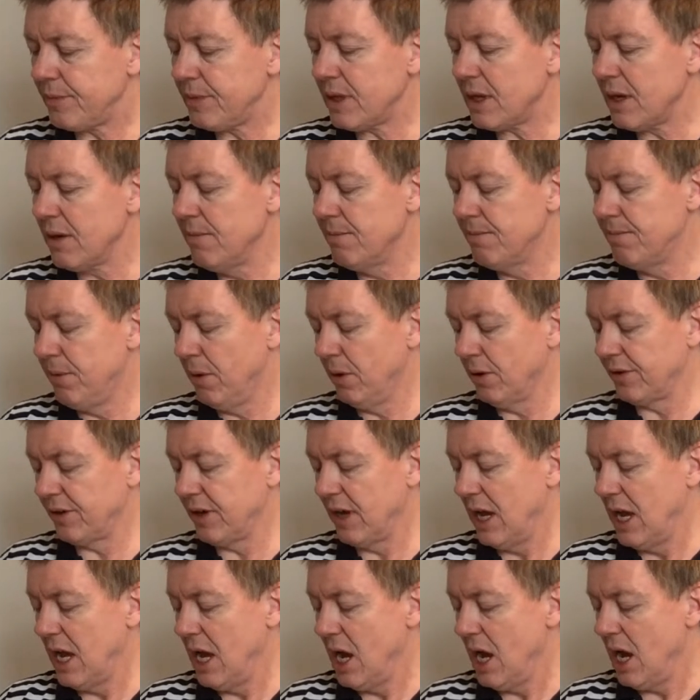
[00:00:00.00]
But
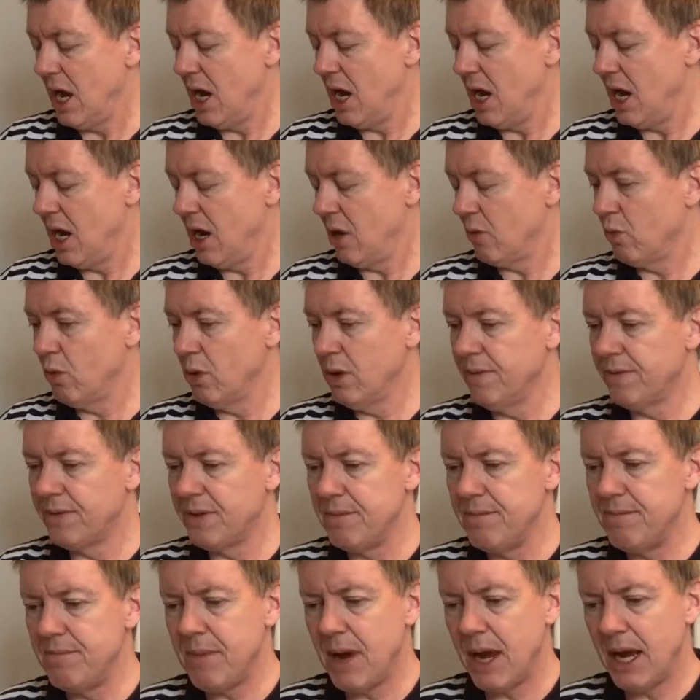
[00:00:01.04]
one of the
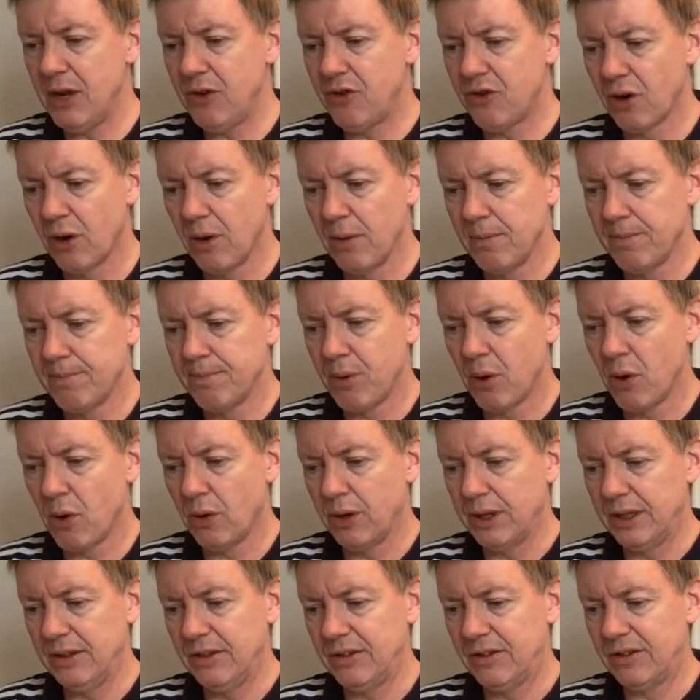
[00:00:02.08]
major
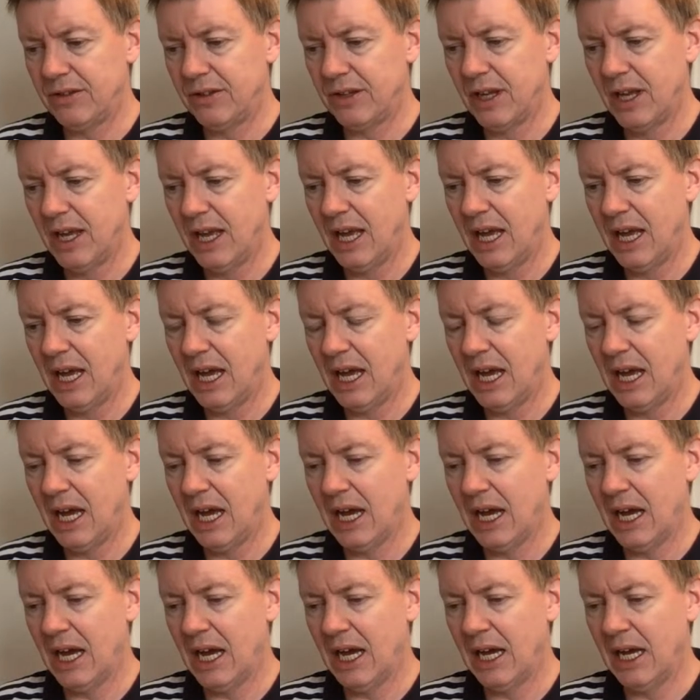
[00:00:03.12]
points
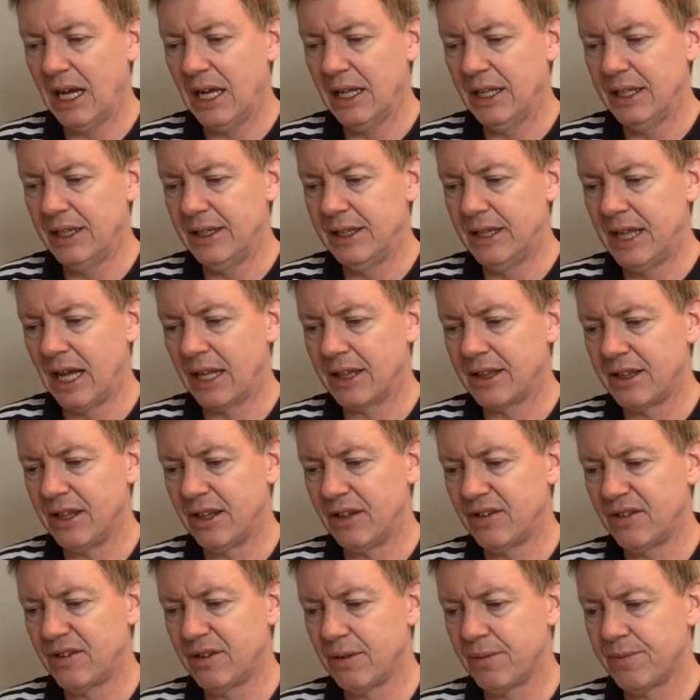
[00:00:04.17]
that
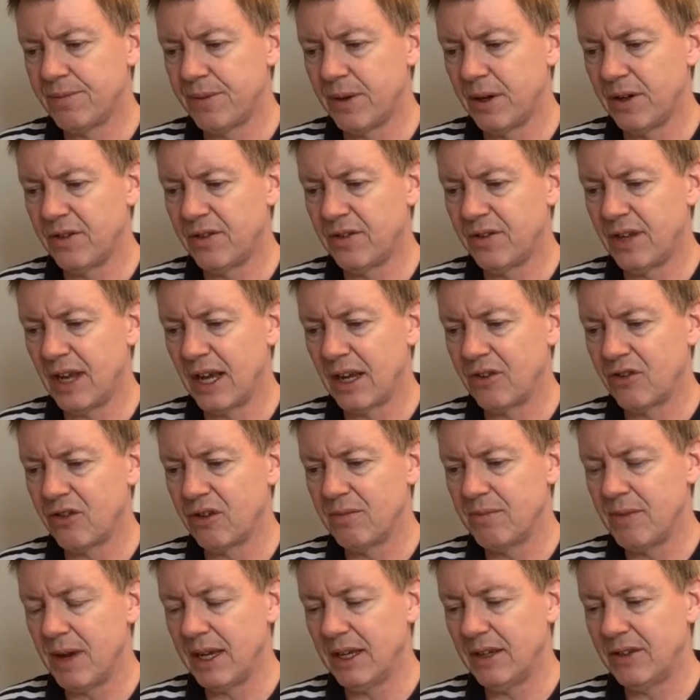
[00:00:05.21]
this first section
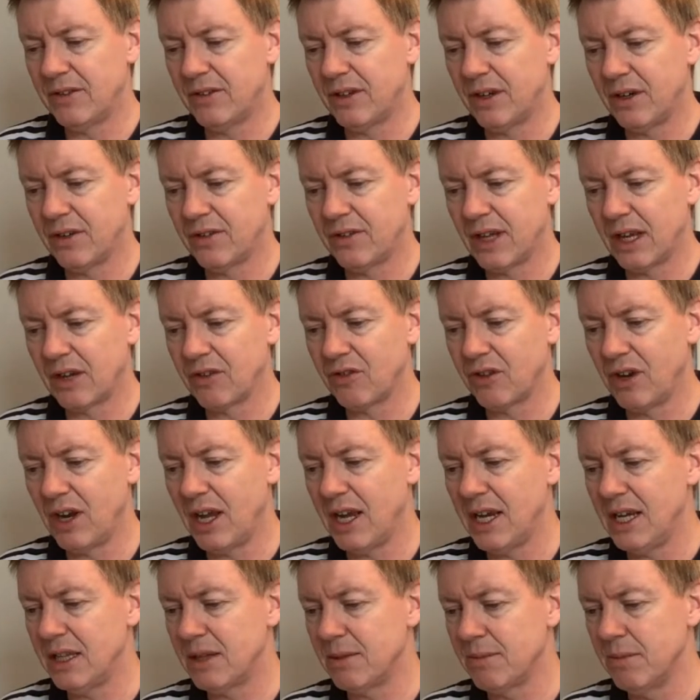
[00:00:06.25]
makes here, section
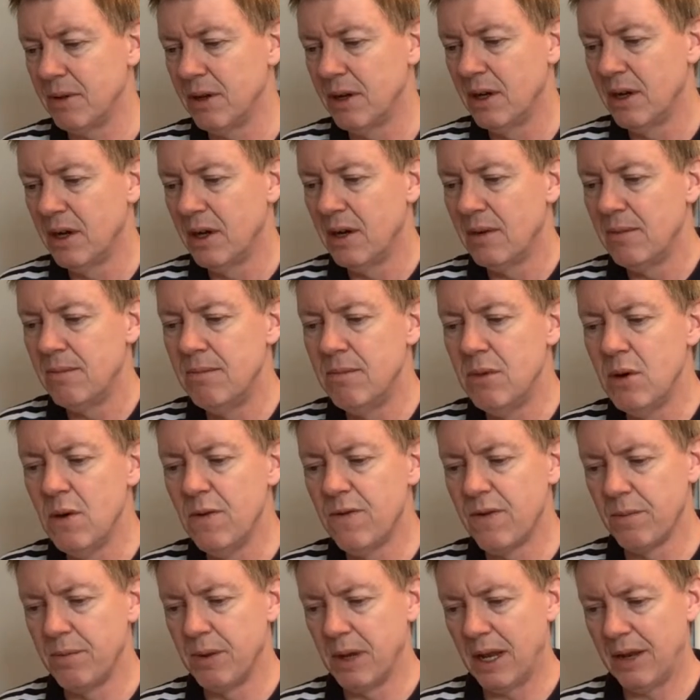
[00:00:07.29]
A, the
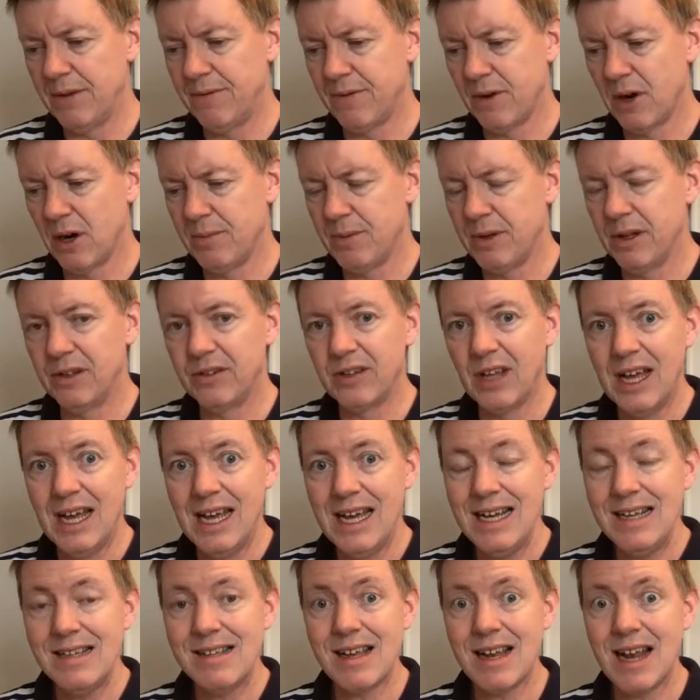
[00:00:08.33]
movable adverbials,
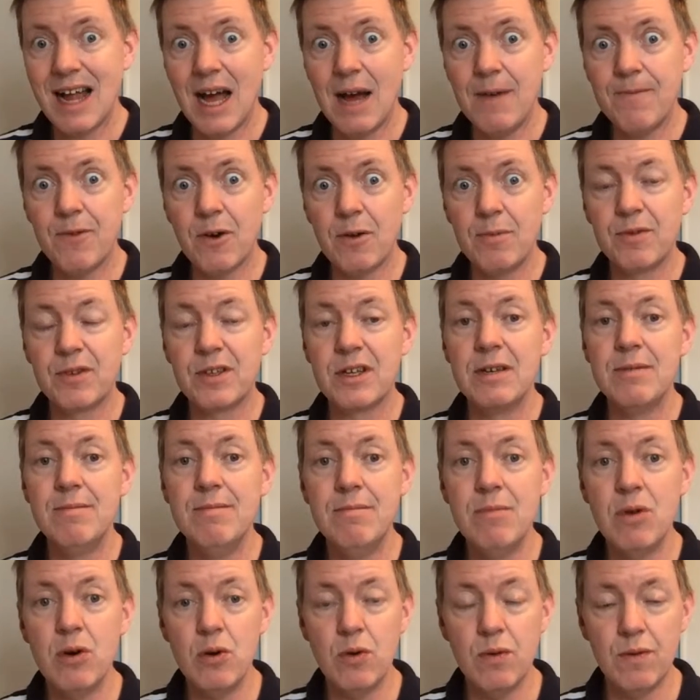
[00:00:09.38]
is that adverbs can
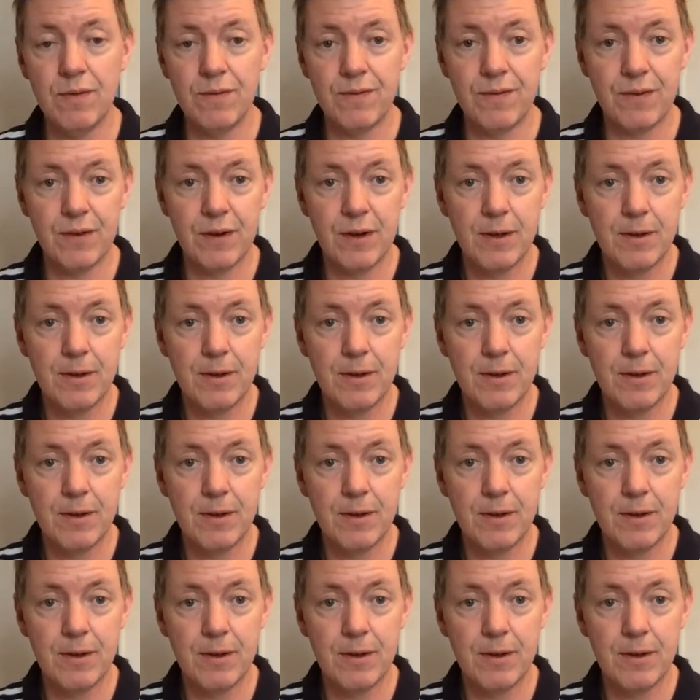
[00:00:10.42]
move.